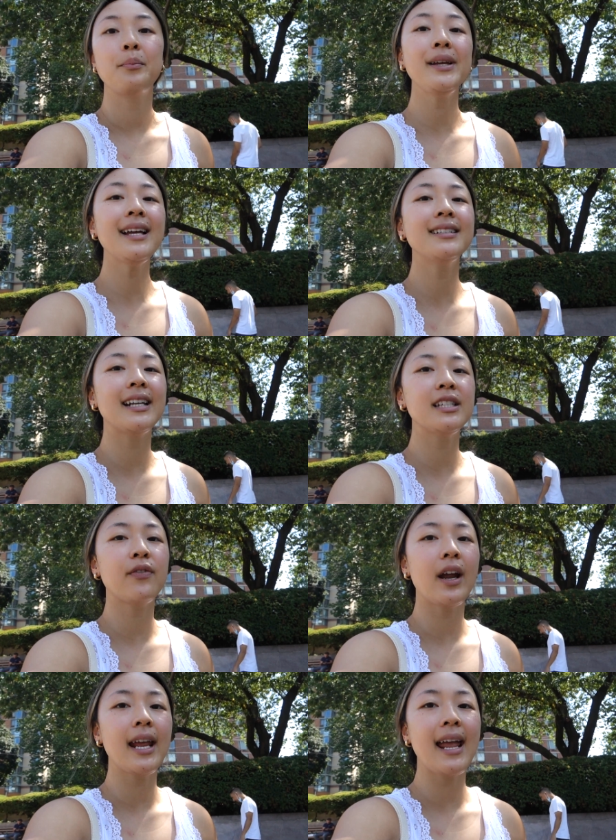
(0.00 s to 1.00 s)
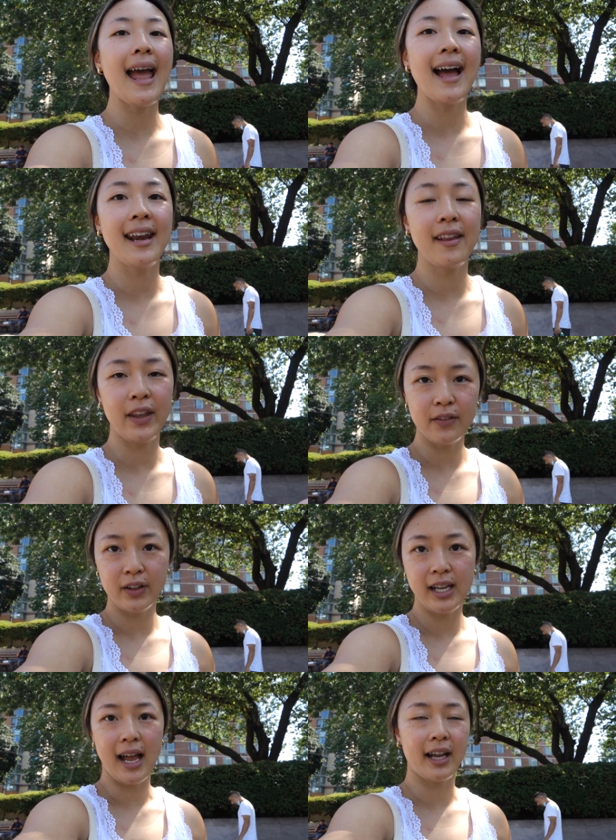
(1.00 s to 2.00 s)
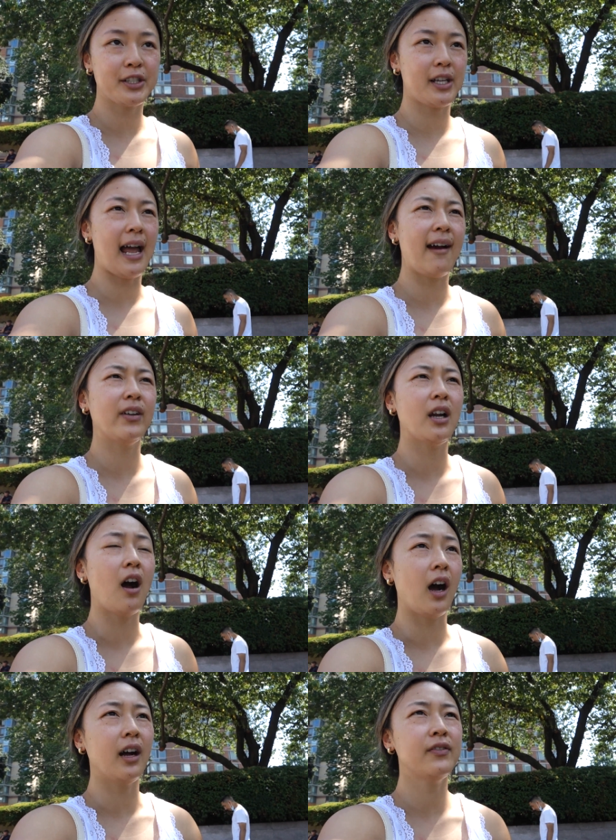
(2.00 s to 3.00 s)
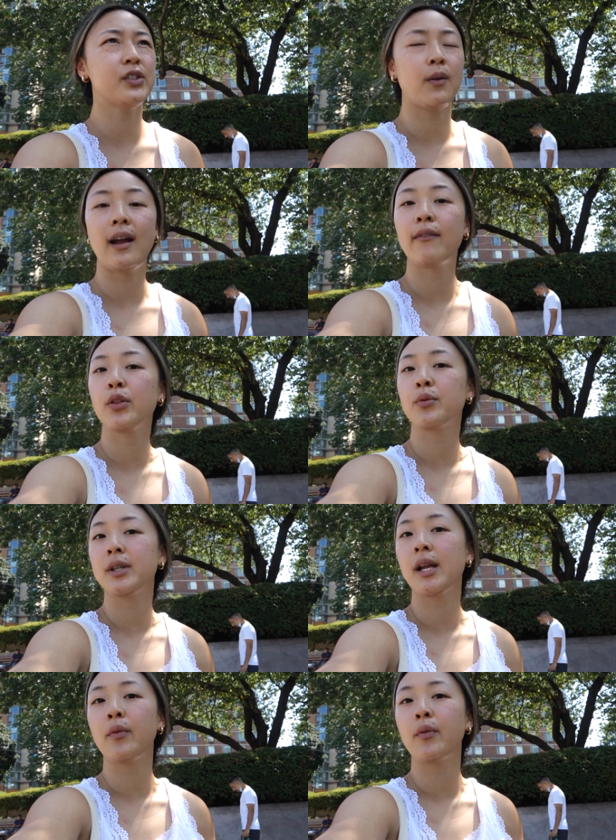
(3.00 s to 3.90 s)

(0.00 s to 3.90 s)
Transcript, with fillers: But yeah, today's Friday, and thankfully I actually have it off, so I have a three-day